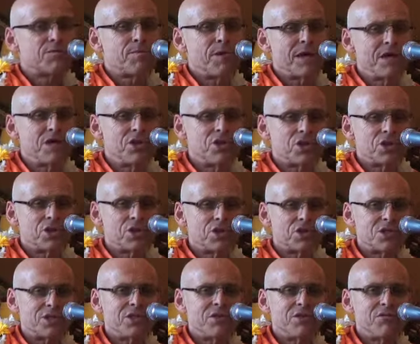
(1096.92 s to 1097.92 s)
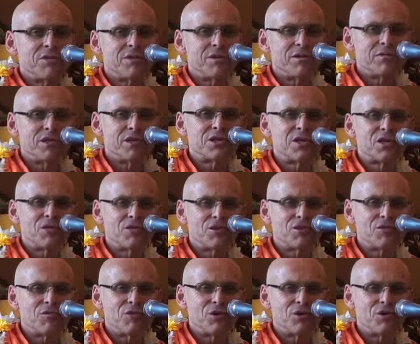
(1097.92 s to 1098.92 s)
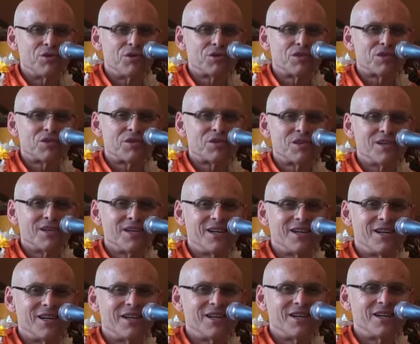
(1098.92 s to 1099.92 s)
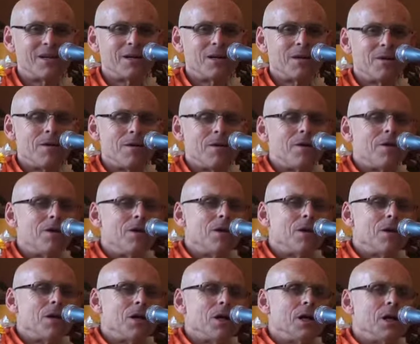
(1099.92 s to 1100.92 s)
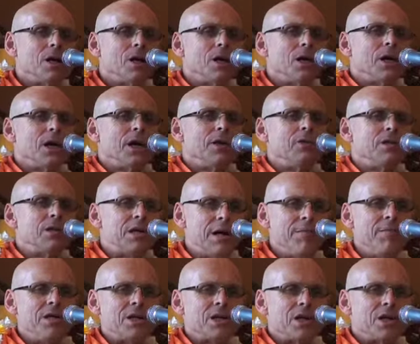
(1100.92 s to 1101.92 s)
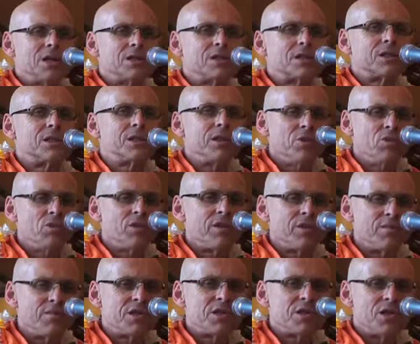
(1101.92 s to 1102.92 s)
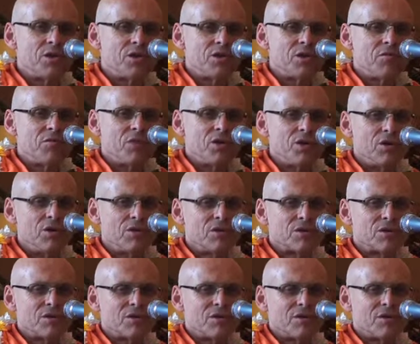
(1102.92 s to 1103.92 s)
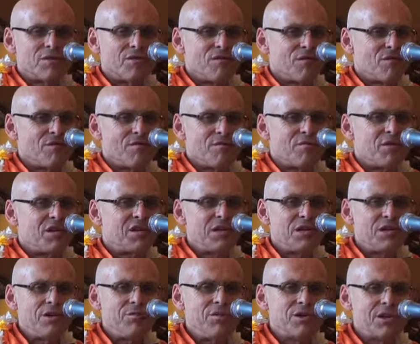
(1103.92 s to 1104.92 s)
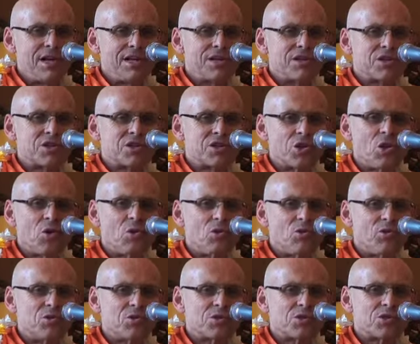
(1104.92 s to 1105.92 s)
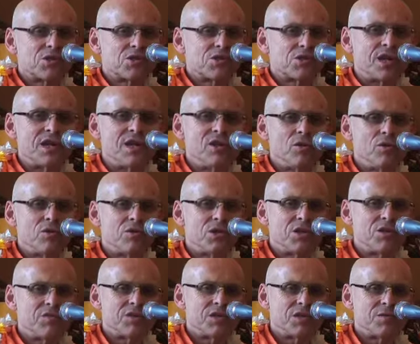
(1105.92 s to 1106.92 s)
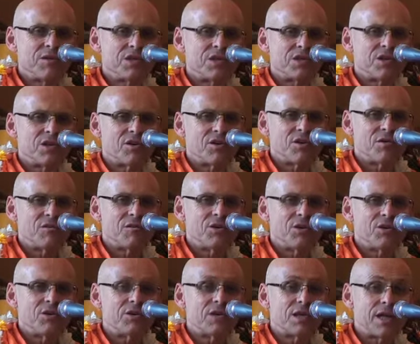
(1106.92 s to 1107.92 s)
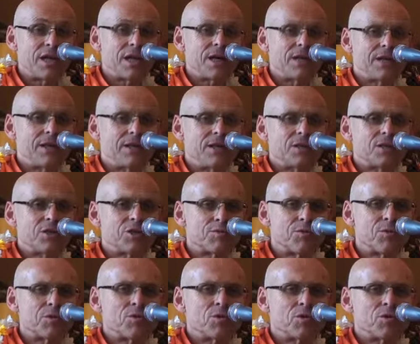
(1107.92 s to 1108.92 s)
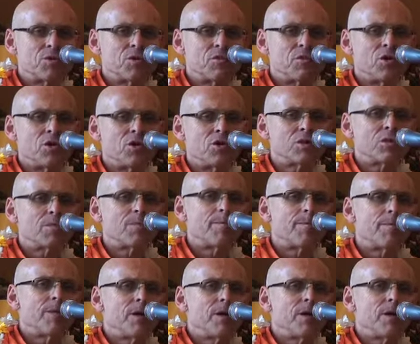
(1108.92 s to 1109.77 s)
expansions deal with the material world. Uh, and the demigods deal with the material world. But the liberated souls, they don't deal with the material world. They are in the spiritual world.